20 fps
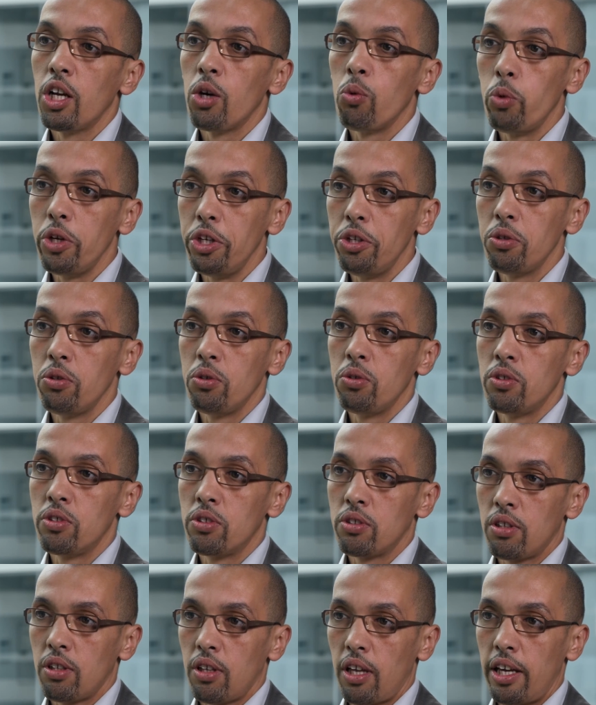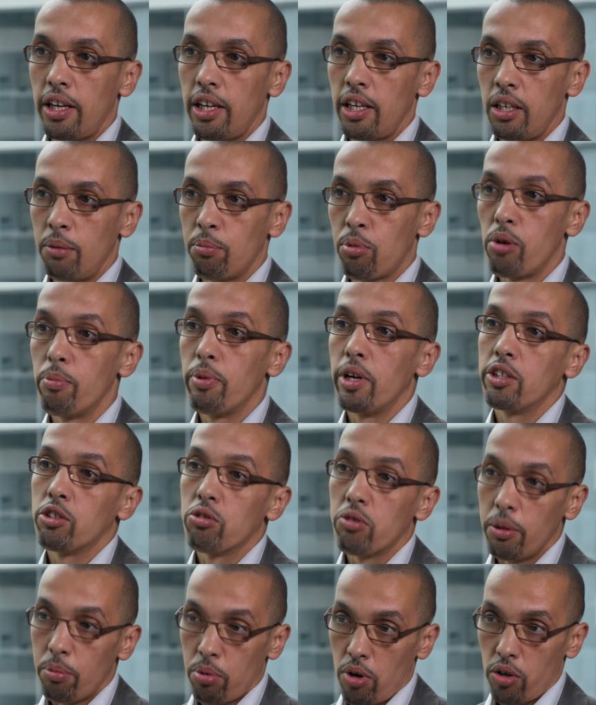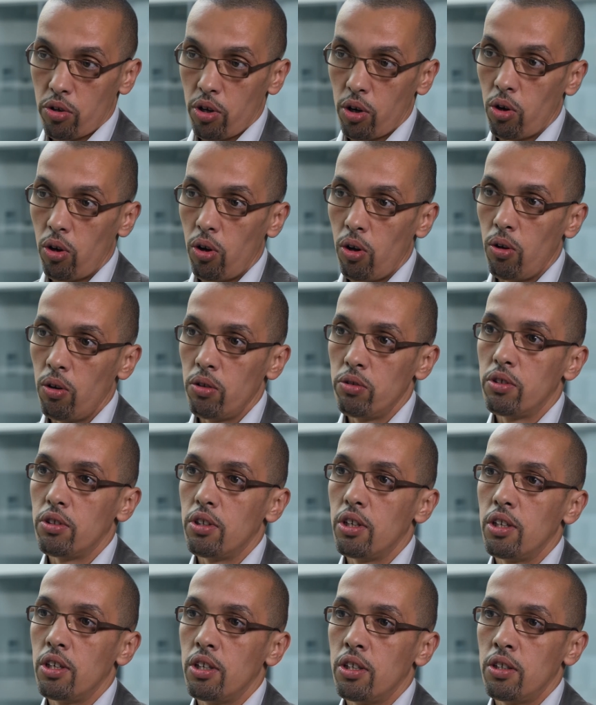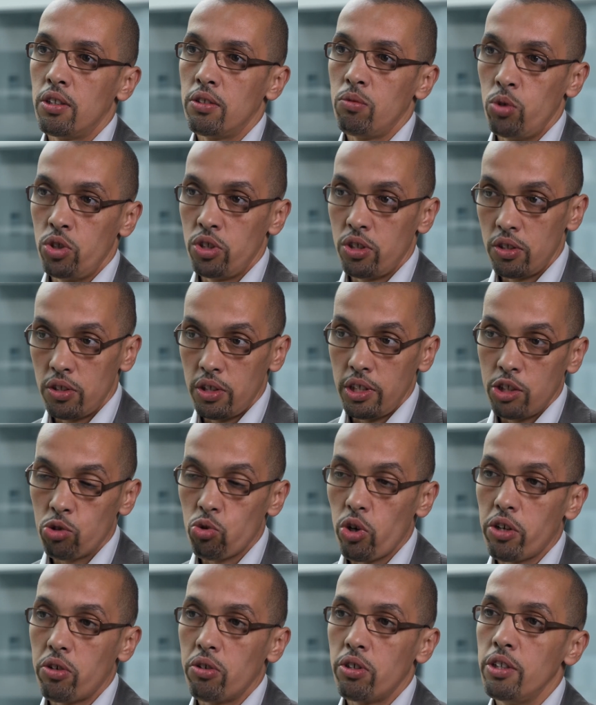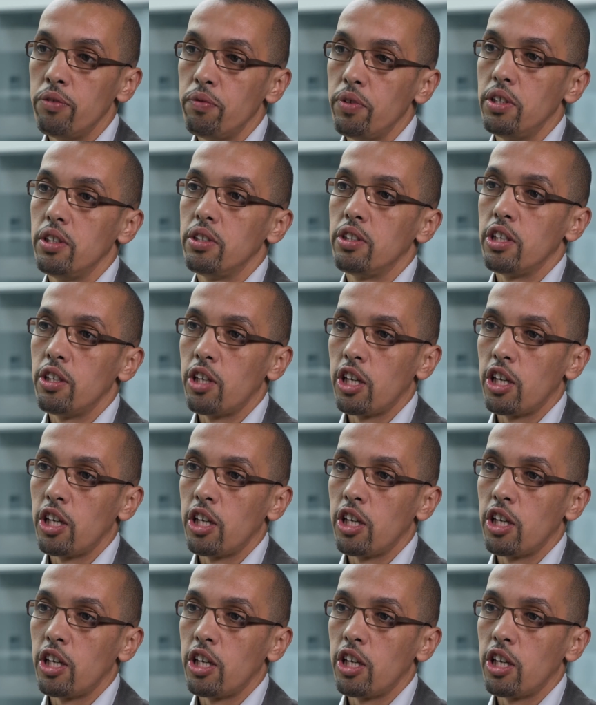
we use a proprietary protocol, which is the Dräger Infinity